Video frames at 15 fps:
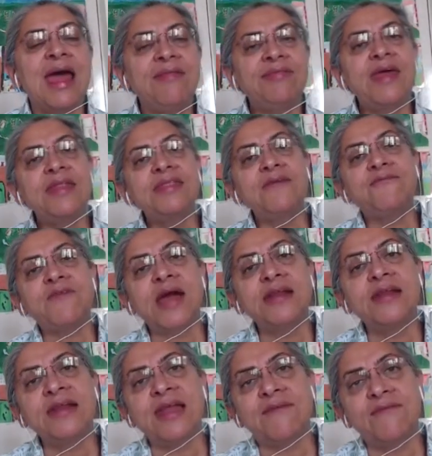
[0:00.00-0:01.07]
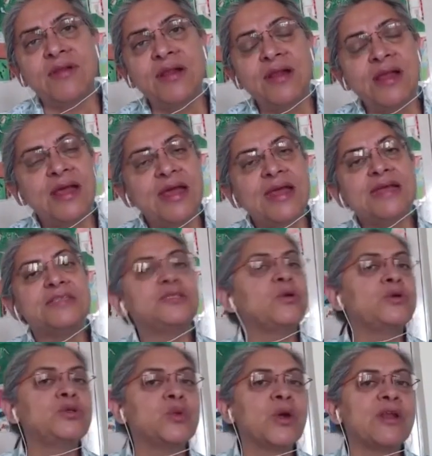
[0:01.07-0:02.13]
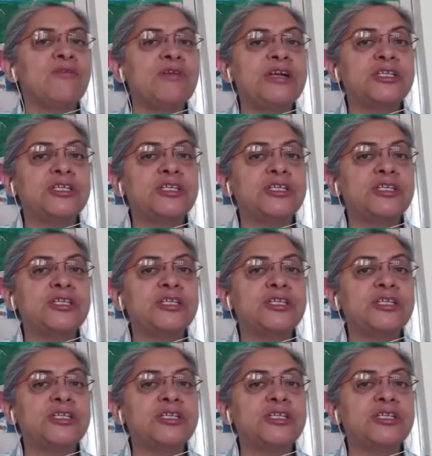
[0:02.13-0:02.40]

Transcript: And then the final level is those who can